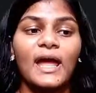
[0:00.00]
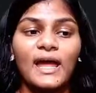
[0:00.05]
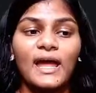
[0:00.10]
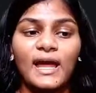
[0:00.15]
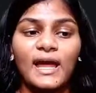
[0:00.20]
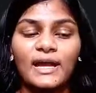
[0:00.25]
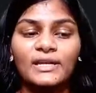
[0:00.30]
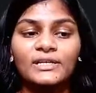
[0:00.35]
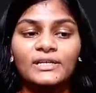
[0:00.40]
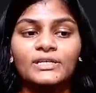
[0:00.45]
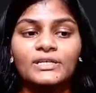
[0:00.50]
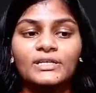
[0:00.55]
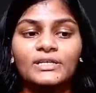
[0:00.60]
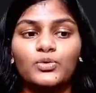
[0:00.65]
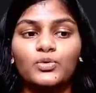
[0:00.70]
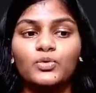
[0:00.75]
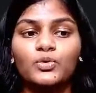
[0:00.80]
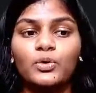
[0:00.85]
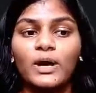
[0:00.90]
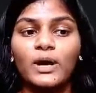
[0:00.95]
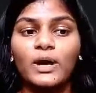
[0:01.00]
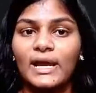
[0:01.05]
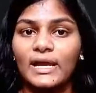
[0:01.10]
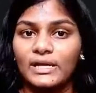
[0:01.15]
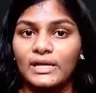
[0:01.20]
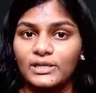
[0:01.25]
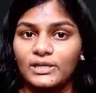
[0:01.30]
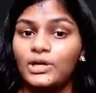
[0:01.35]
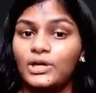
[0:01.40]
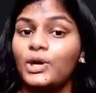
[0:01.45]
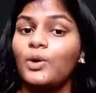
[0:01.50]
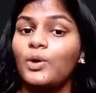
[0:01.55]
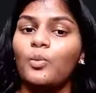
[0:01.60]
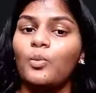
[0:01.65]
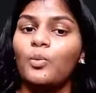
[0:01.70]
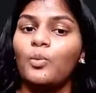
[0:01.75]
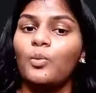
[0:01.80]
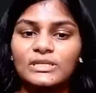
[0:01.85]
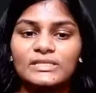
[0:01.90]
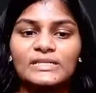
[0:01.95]
end to end,
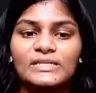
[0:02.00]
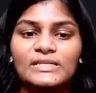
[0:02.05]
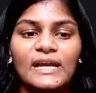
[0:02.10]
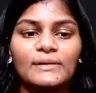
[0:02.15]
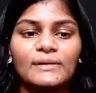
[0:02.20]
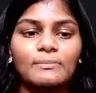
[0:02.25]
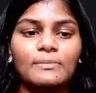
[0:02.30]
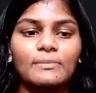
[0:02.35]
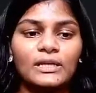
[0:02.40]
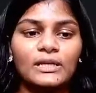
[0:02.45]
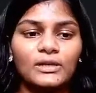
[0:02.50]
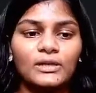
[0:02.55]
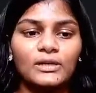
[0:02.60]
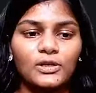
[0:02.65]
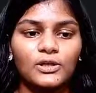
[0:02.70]
what does that mean?